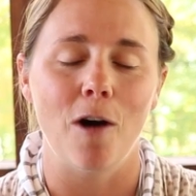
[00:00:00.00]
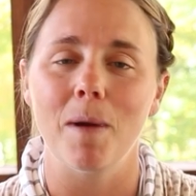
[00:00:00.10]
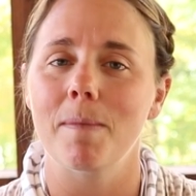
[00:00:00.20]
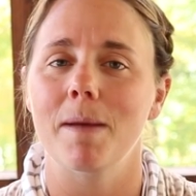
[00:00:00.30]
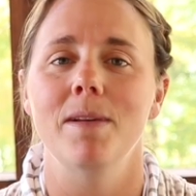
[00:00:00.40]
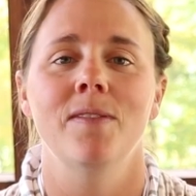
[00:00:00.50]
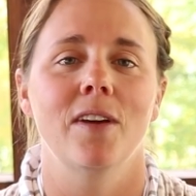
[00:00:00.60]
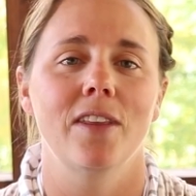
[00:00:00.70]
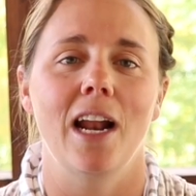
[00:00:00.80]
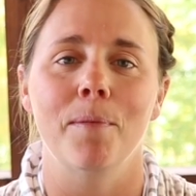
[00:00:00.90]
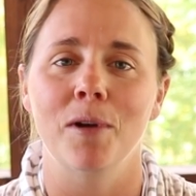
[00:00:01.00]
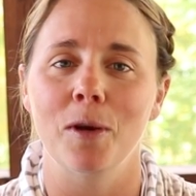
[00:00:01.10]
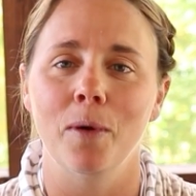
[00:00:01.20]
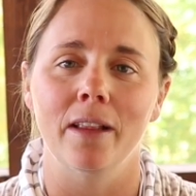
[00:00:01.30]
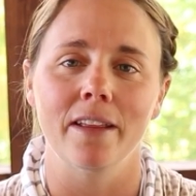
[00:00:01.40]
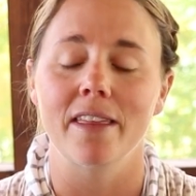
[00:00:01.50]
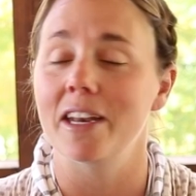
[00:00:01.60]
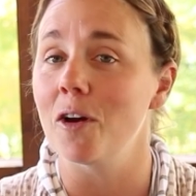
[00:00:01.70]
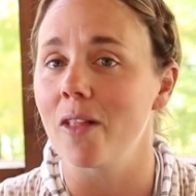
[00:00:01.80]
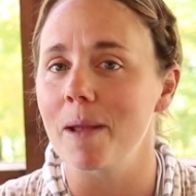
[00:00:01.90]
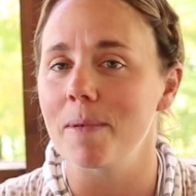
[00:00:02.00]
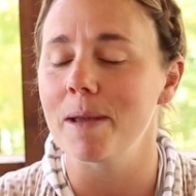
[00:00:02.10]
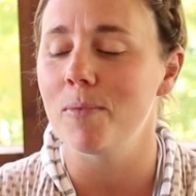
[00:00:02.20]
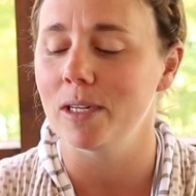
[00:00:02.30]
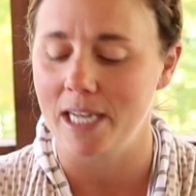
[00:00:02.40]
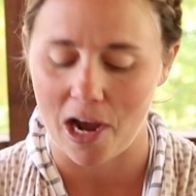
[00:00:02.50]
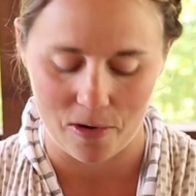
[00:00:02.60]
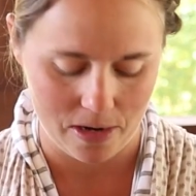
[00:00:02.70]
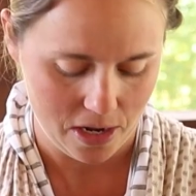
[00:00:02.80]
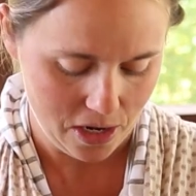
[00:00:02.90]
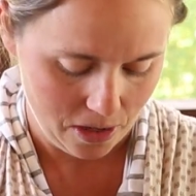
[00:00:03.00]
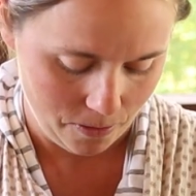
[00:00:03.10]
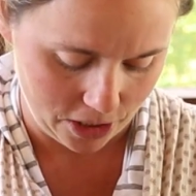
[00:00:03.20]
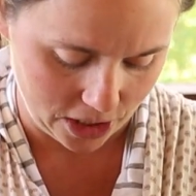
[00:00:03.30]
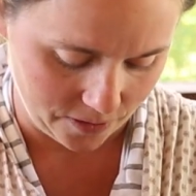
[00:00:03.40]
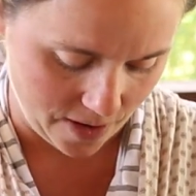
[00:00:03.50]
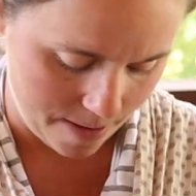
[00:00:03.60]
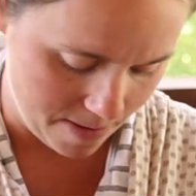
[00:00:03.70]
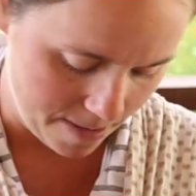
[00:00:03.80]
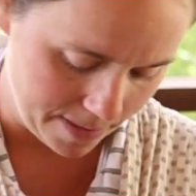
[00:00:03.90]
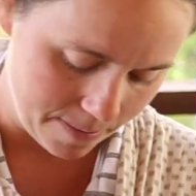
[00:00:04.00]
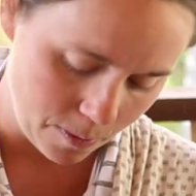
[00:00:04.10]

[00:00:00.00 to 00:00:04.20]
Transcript: all my babies figure that out pretty quickly that they don't like being put down, which is fine by me.